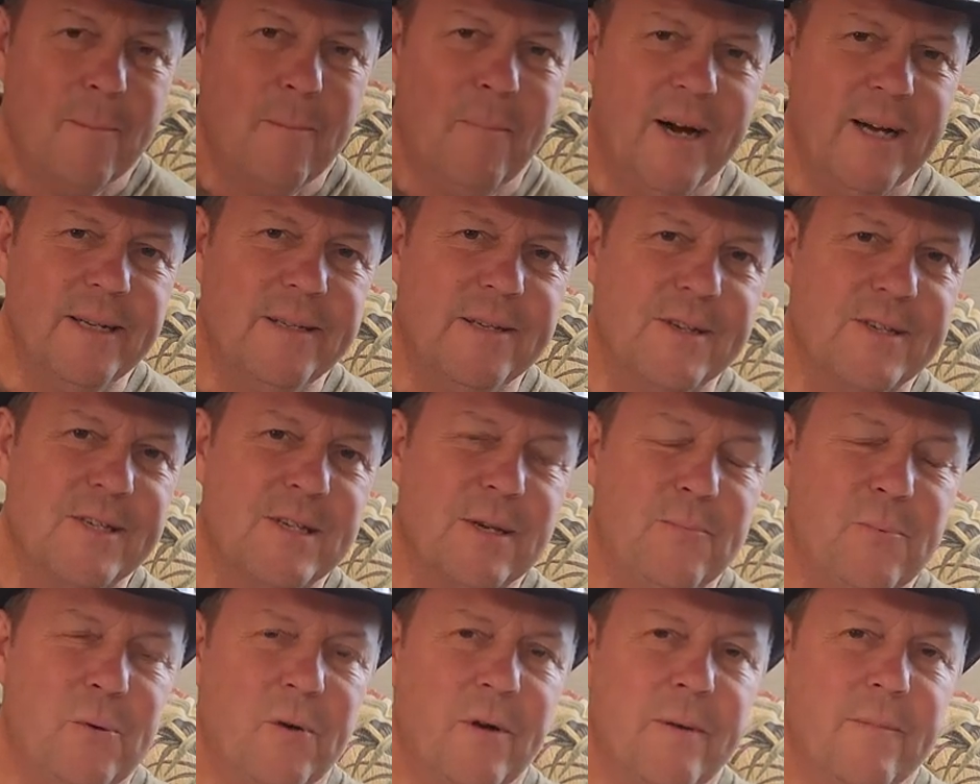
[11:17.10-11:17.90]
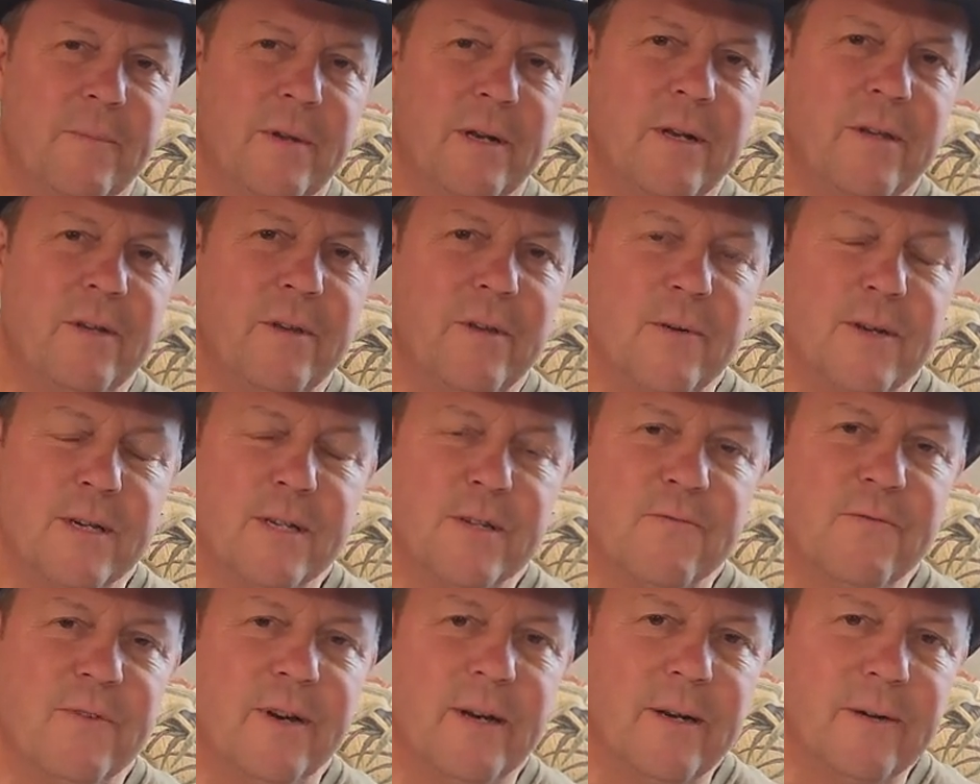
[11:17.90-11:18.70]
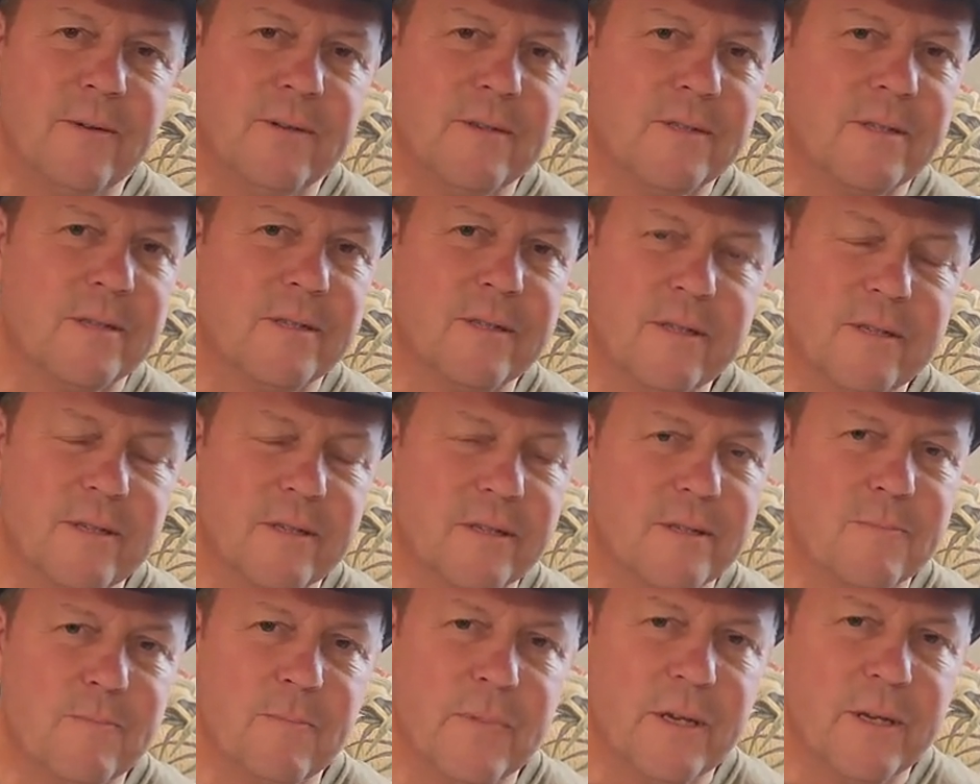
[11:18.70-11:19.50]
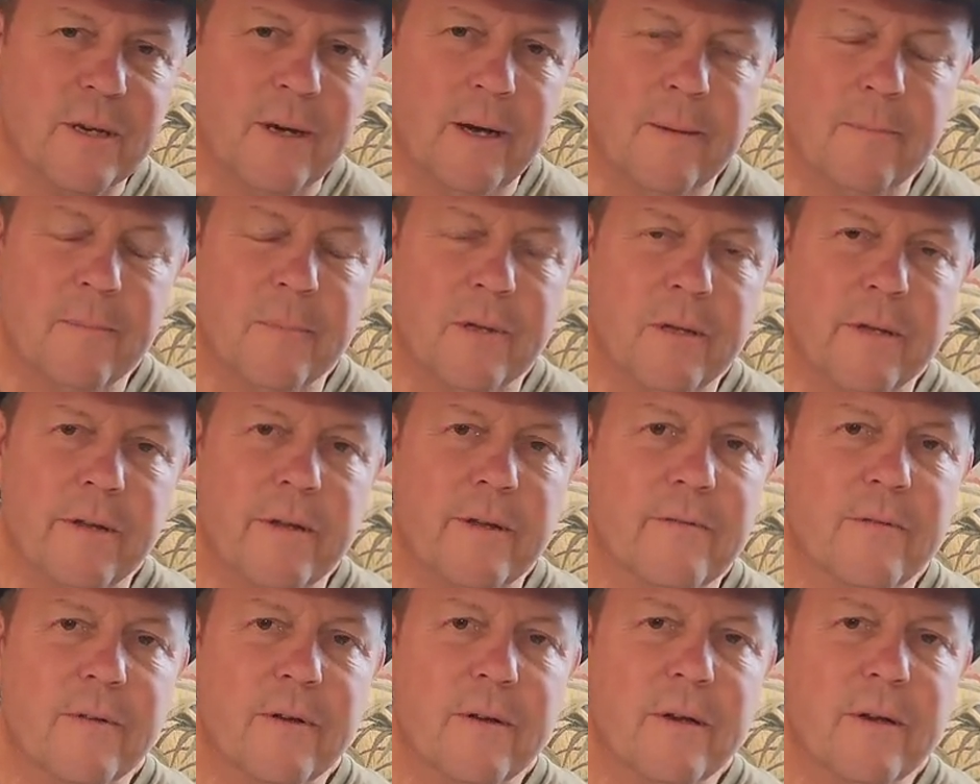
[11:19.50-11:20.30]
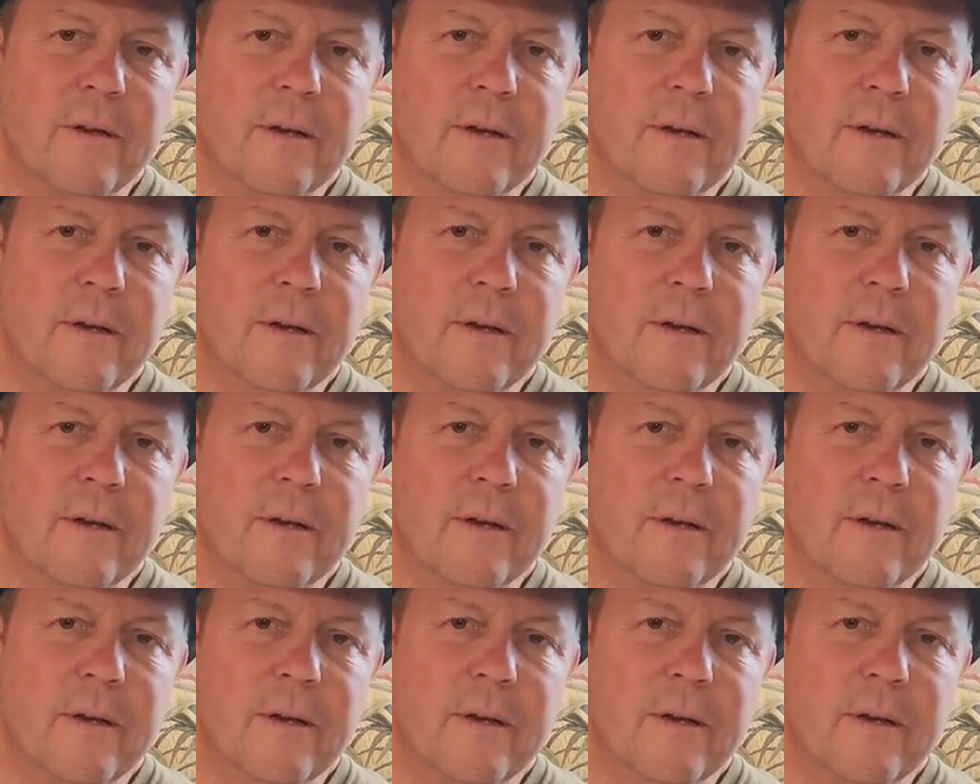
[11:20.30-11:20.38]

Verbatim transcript: my disappointment in U.S. veterans is just beyond belief.